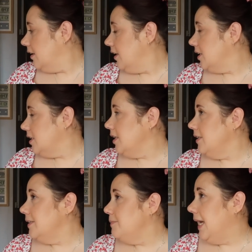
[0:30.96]

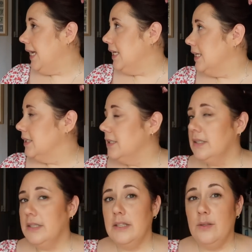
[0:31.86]
excuse me
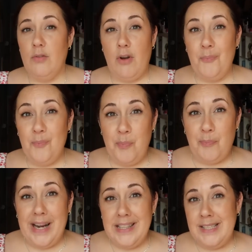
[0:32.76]
got
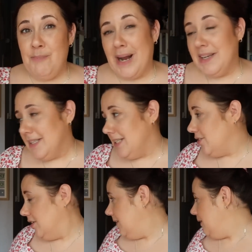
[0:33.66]
panty panty
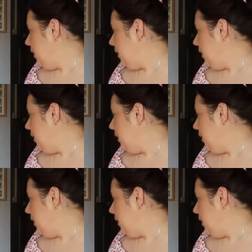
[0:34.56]
son in the